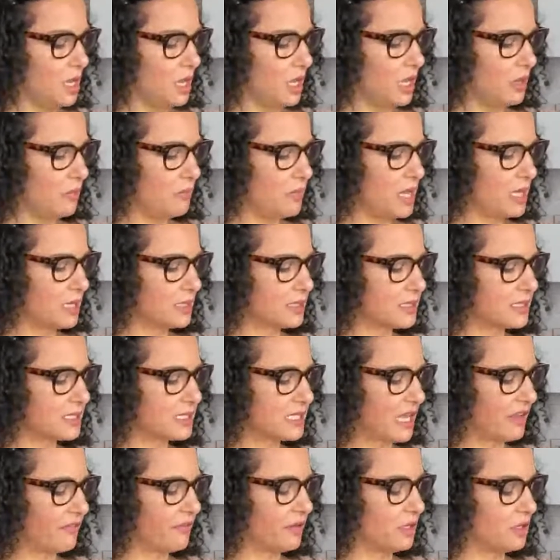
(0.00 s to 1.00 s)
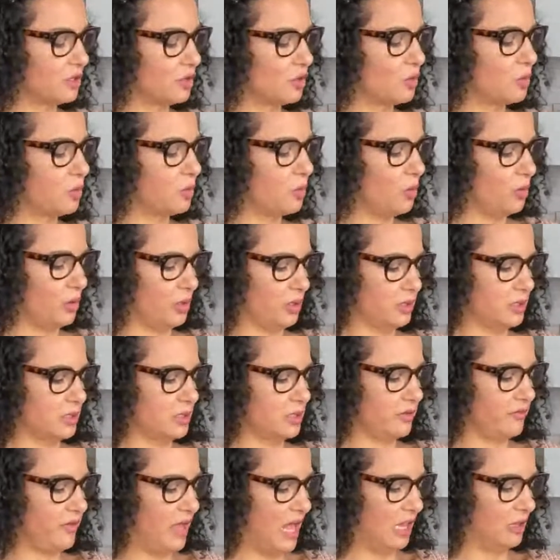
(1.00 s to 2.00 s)
It makes 7
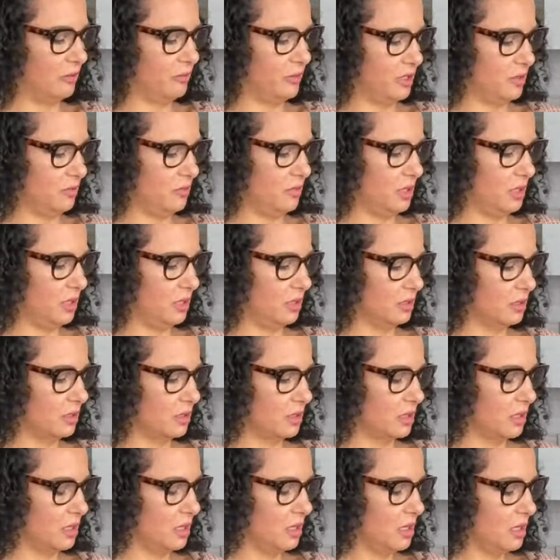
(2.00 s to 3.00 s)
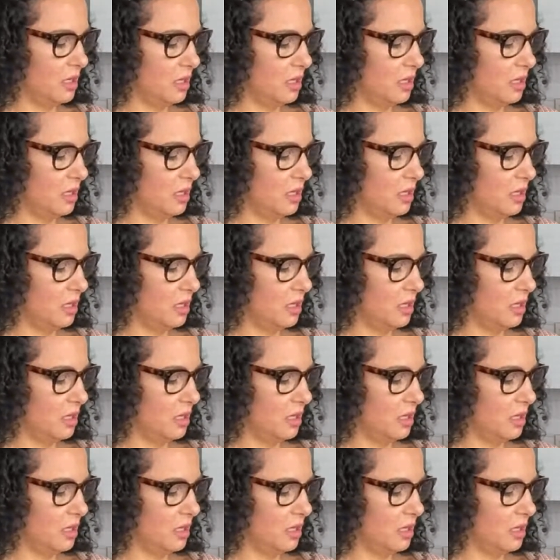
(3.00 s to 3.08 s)
quarts of almond milk.